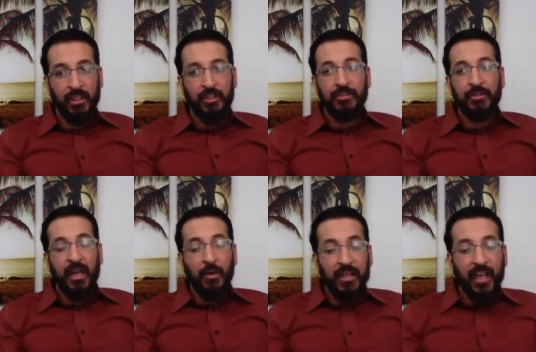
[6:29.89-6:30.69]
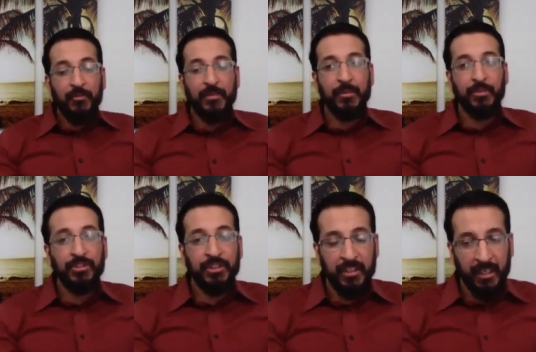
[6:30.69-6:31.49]
So now we have people
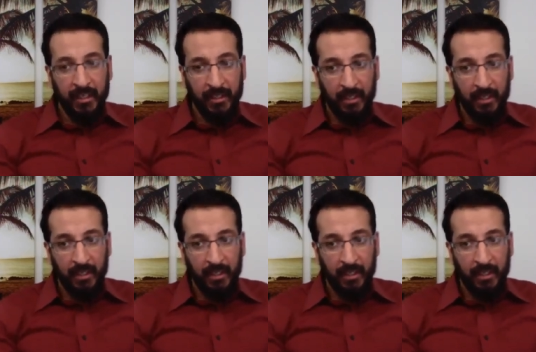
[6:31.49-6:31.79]
today